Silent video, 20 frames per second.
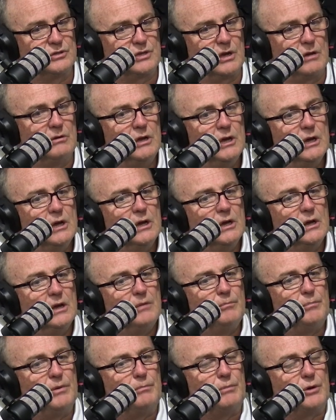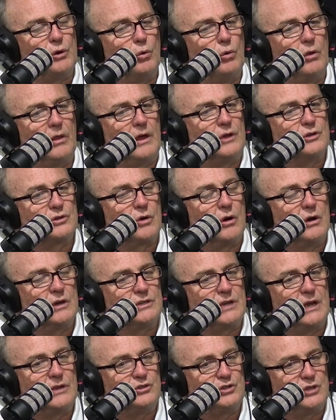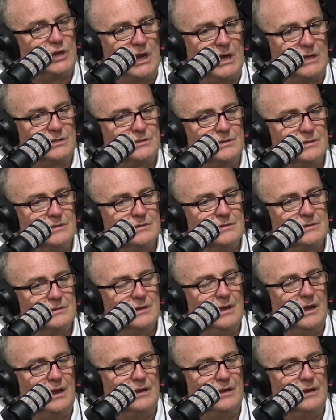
So, but all those guys had chances.